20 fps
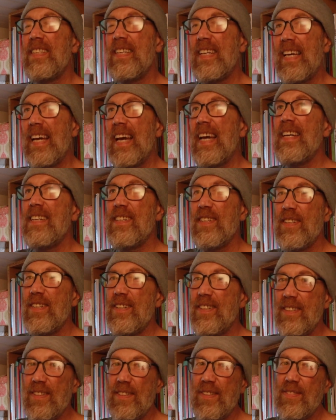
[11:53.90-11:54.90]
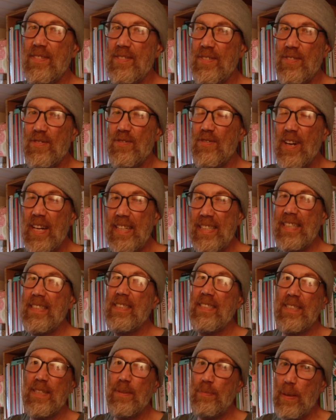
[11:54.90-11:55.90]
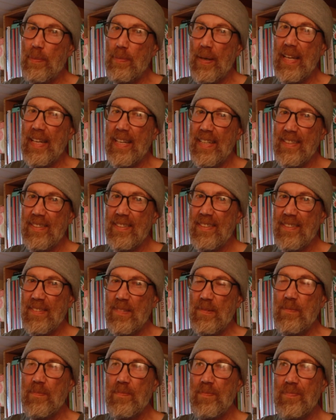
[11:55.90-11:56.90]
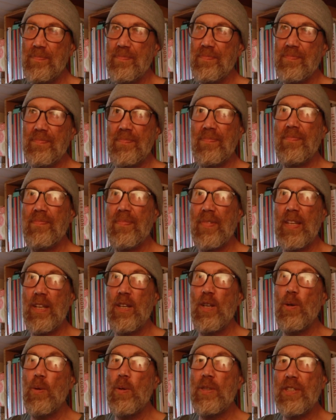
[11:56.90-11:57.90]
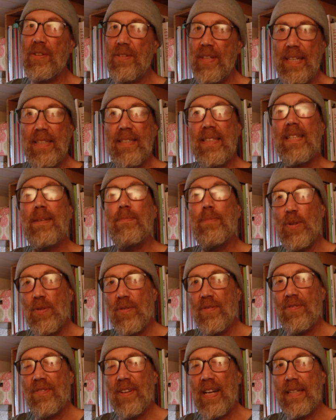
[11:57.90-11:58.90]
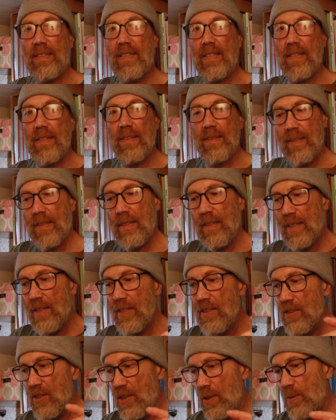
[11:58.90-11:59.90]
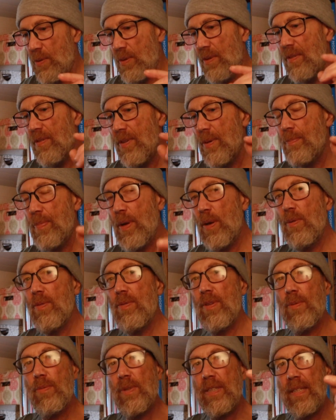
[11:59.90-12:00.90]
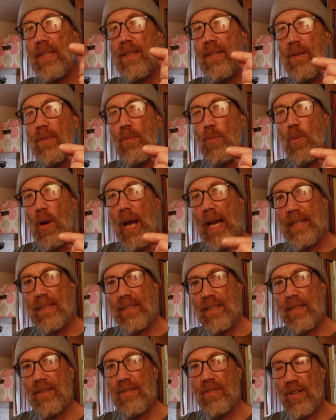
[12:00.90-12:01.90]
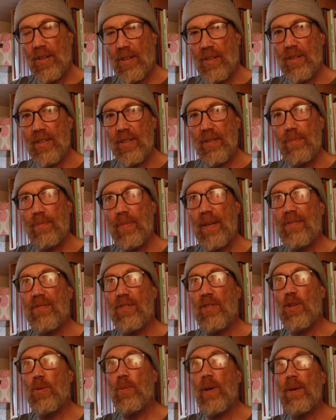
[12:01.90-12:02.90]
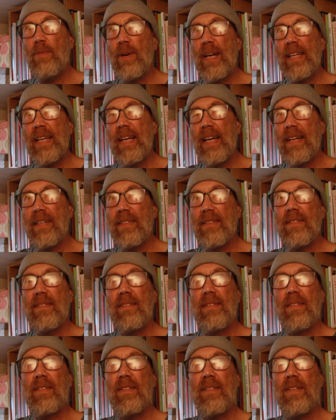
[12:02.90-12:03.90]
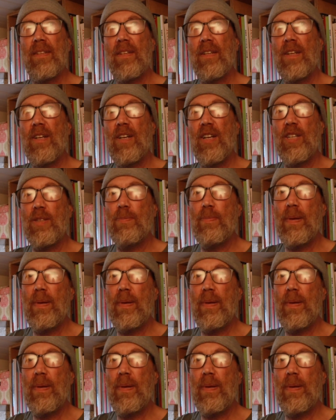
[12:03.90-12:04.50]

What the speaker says: getting her ready to be painted, which I think is an important factor. So the boat that was in the wet dock before we went in had